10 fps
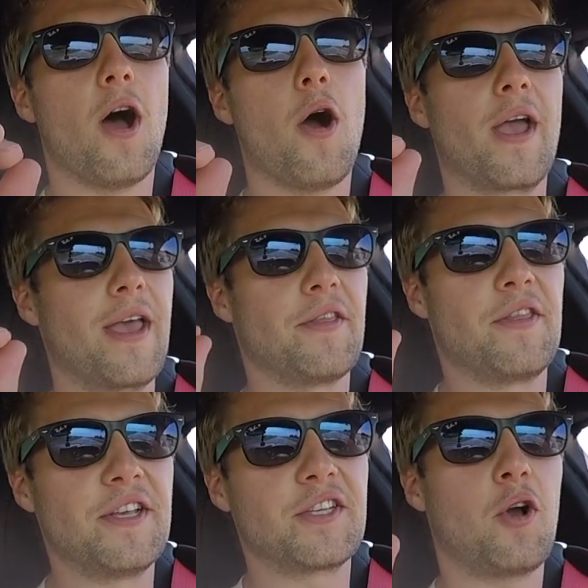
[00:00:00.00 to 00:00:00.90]
Okay,
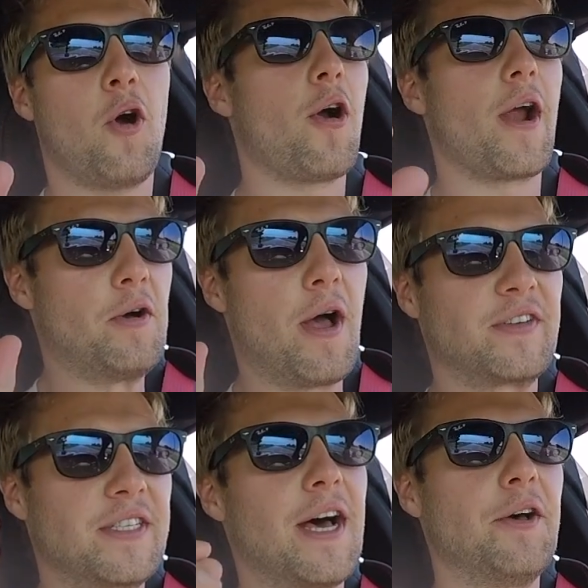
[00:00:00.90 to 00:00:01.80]
this car, I don't have
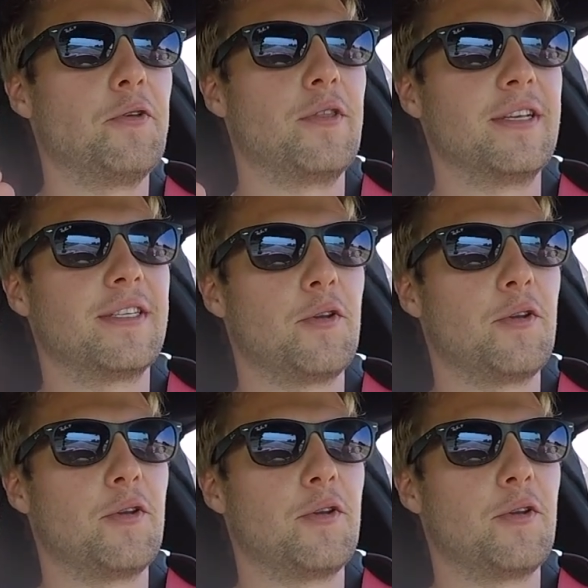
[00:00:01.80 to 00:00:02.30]
to tell you this,